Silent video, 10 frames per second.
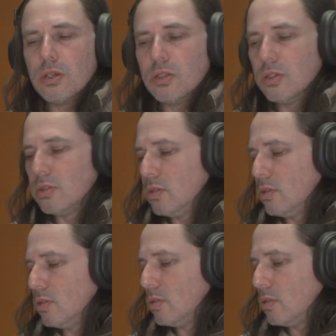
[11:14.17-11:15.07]
This
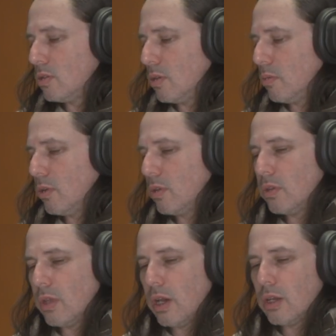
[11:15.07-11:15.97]
is
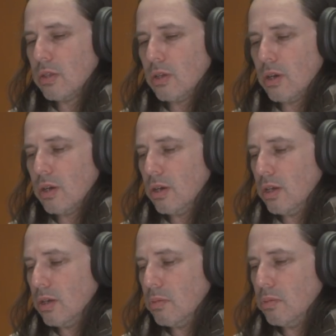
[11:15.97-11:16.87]
something that
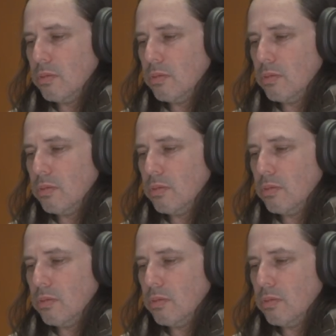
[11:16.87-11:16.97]
I